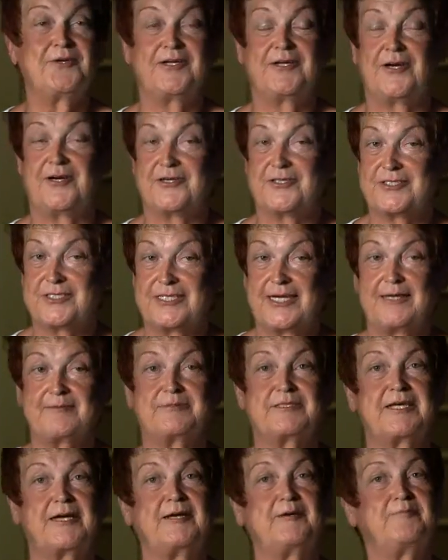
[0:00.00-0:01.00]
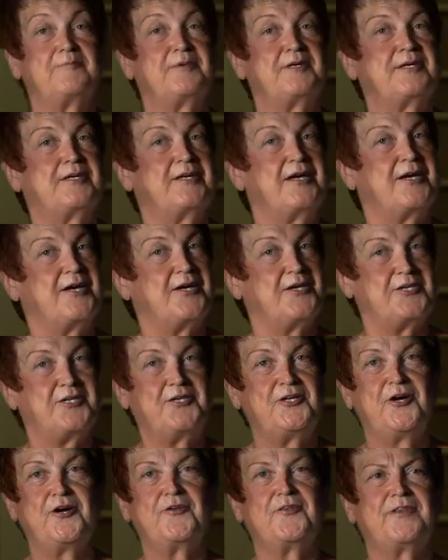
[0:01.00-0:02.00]
and our stepson, but
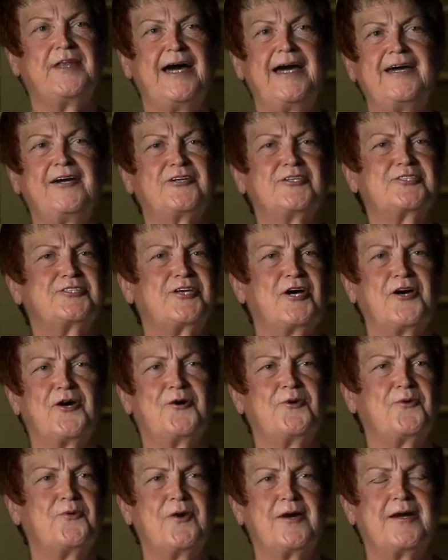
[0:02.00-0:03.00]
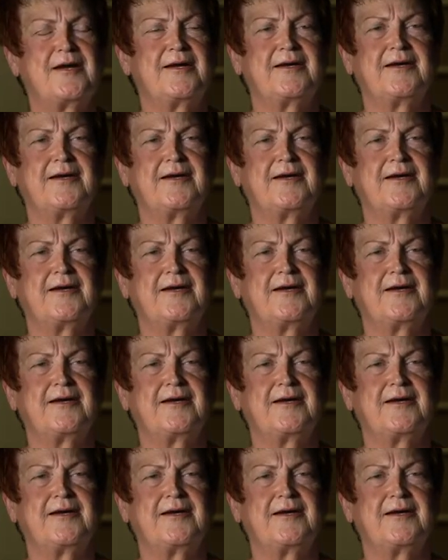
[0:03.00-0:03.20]
you know, they are so